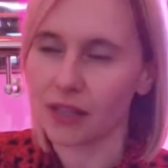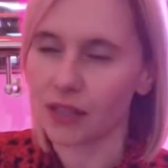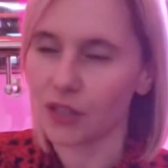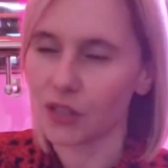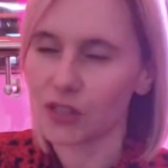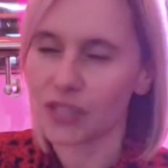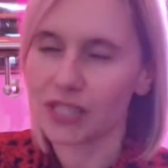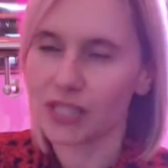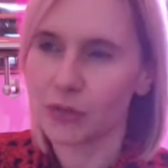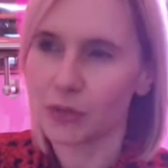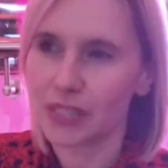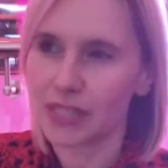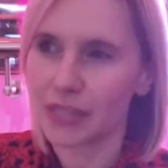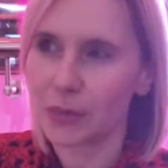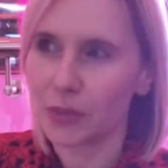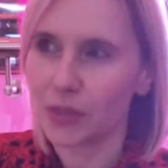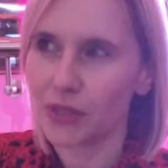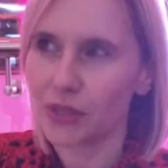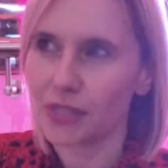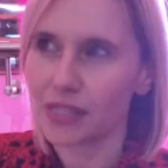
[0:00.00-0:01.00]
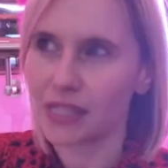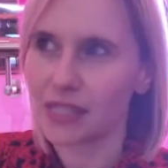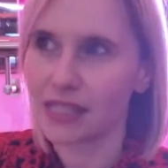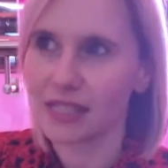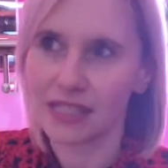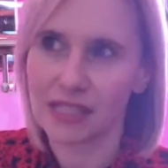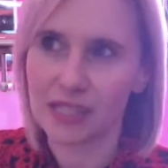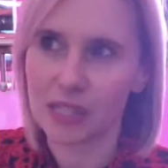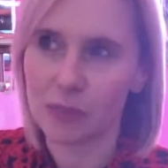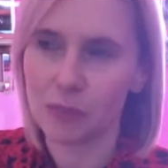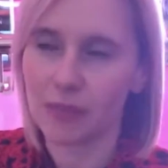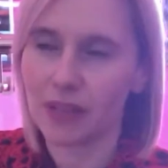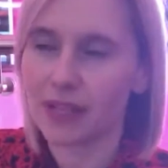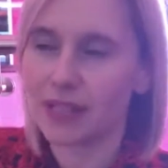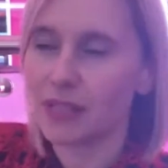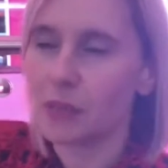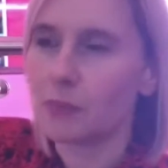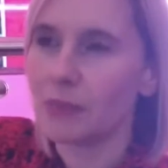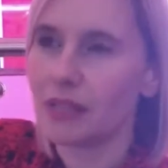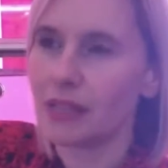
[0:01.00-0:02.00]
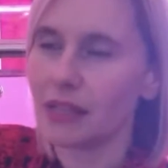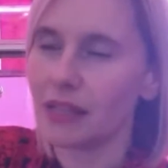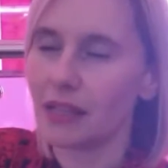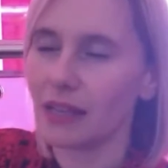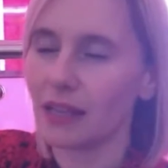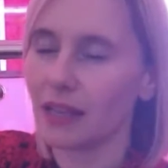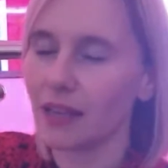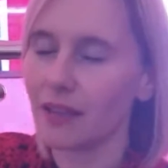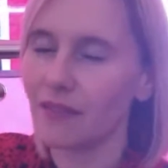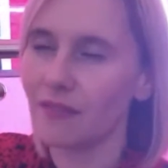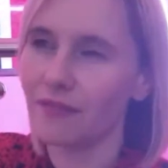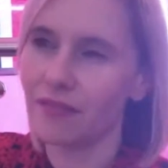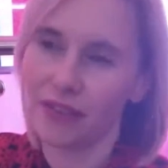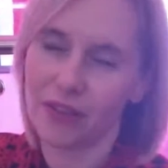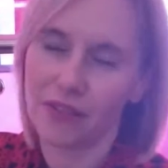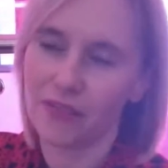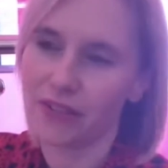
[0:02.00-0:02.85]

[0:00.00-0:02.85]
continuously quoted as being very,